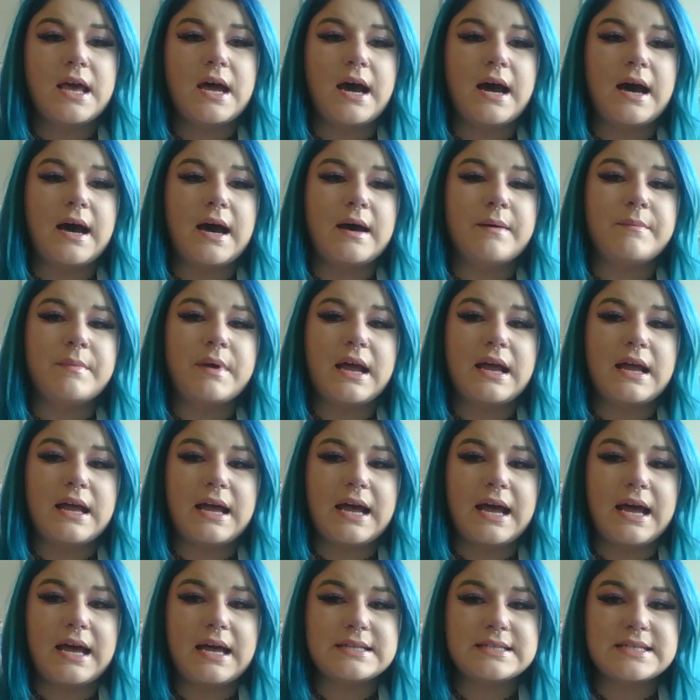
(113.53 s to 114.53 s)

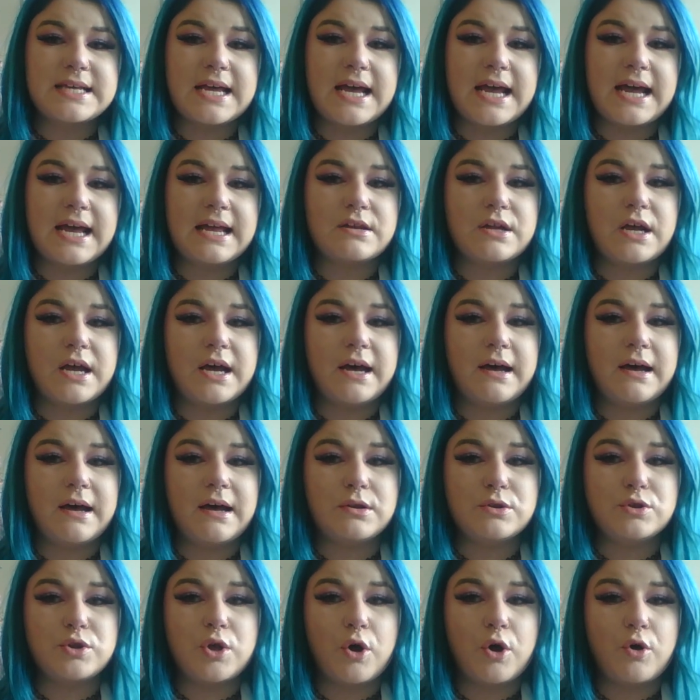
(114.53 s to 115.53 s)
has had
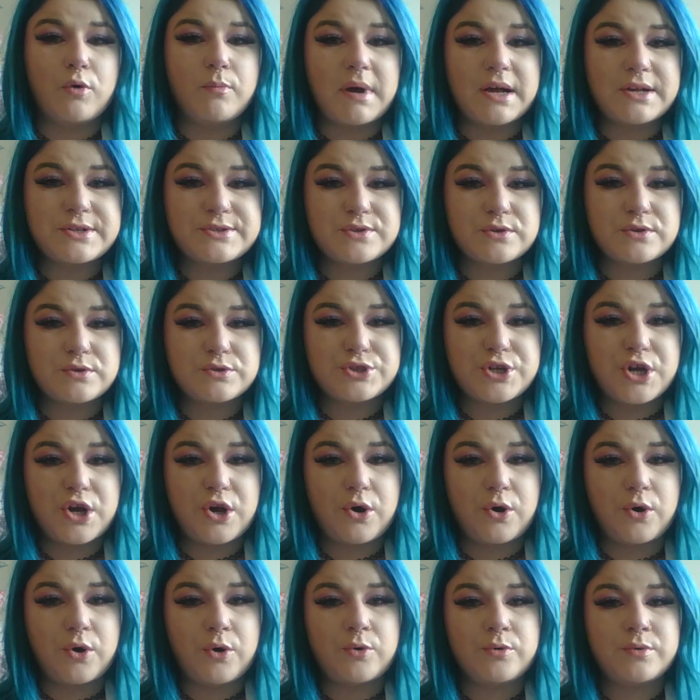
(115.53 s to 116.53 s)
low muscle
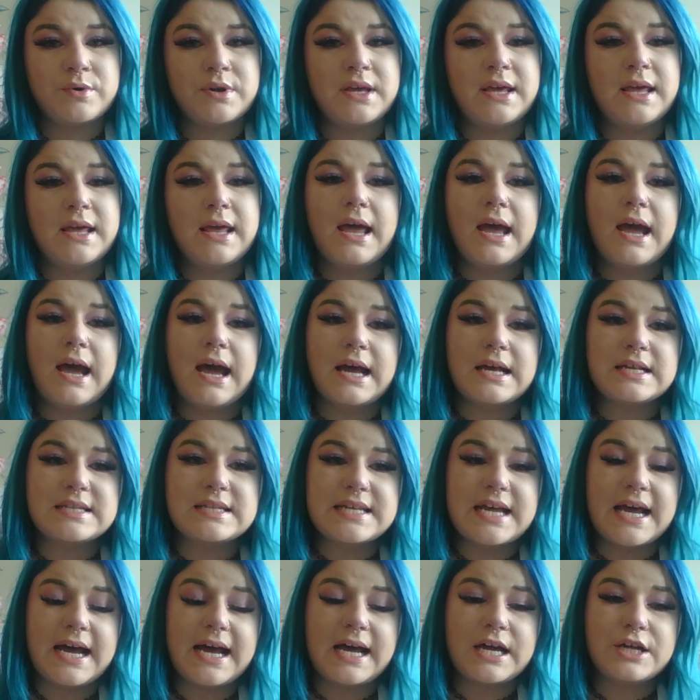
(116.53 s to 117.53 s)
tone, has
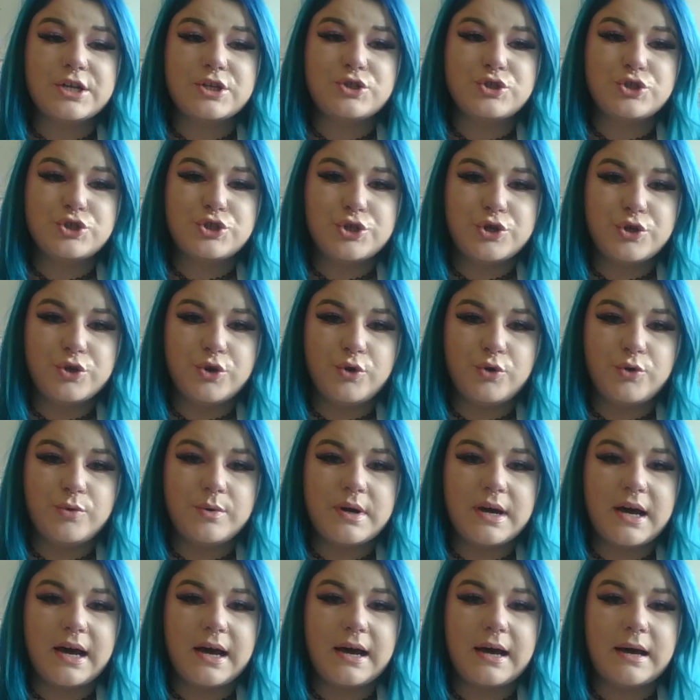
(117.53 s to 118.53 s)
had
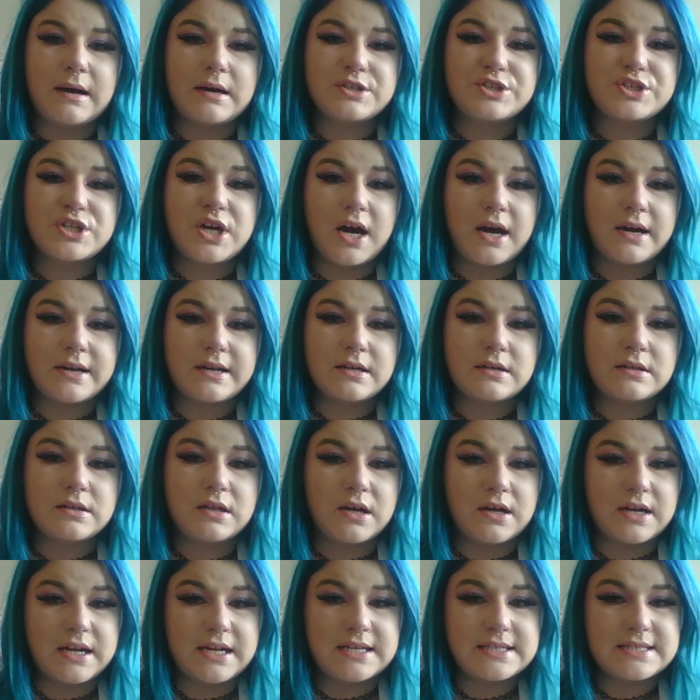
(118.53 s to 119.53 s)
two
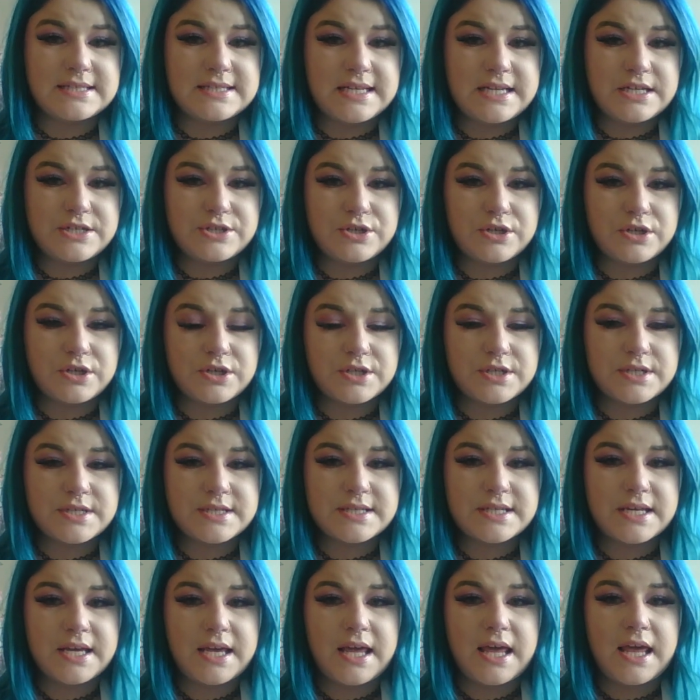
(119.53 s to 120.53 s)
tonic-clonic
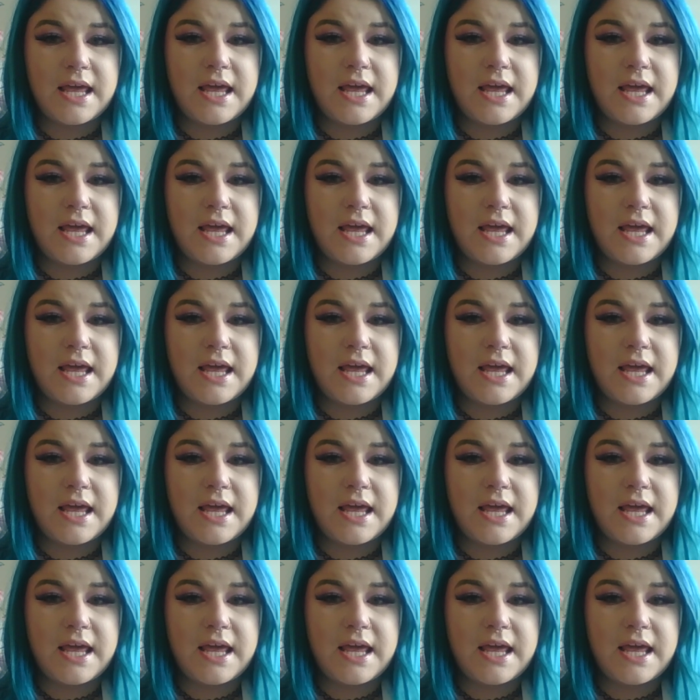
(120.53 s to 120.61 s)
seizures,